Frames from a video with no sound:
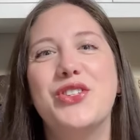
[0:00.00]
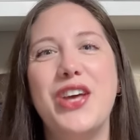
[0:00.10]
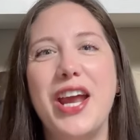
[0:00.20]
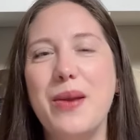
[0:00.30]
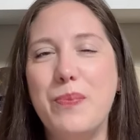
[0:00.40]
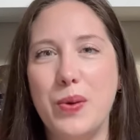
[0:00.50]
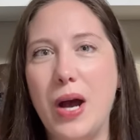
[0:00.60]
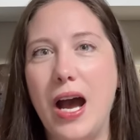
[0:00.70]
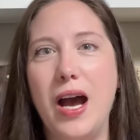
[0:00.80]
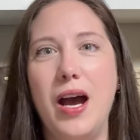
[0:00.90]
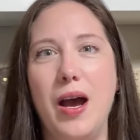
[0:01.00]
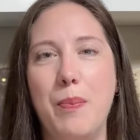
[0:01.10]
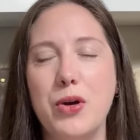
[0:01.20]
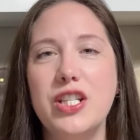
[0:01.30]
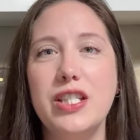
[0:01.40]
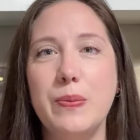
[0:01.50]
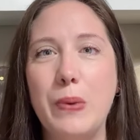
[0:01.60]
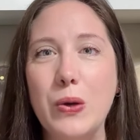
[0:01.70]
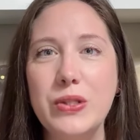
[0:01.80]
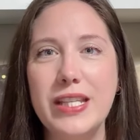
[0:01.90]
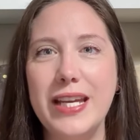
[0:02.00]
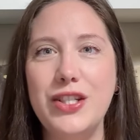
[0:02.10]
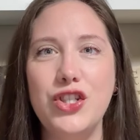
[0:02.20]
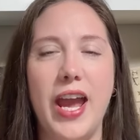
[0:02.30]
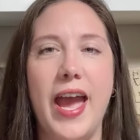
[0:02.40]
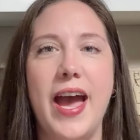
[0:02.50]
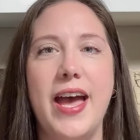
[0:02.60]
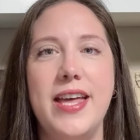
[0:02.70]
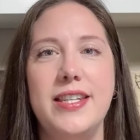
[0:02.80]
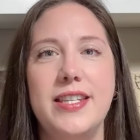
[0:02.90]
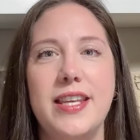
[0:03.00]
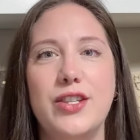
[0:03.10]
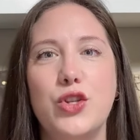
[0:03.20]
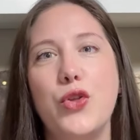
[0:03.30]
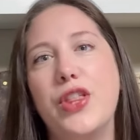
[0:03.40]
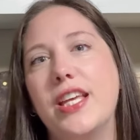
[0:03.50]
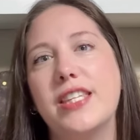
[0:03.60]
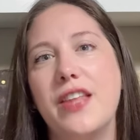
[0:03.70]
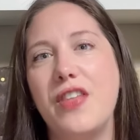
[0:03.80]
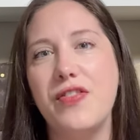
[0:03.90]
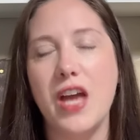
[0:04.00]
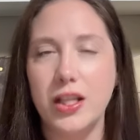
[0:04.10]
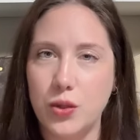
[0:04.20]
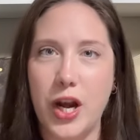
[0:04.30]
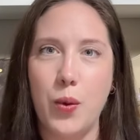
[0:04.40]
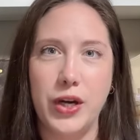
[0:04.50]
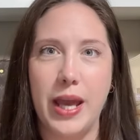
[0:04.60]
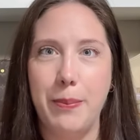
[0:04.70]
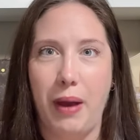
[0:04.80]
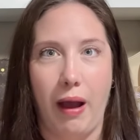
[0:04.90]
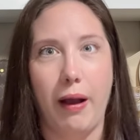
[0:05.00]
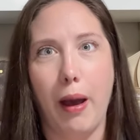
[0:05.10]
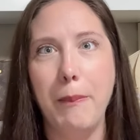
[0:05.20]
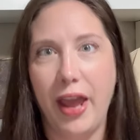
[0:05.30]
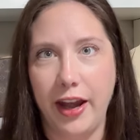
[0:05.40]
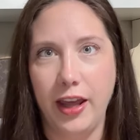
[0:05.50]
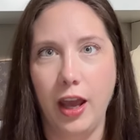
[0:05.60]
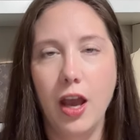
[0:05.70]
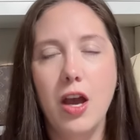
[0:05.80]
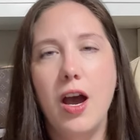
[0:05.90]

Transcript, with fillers: so that I can uh, purchase the postage. And so they said that that's what I would get back, a penny.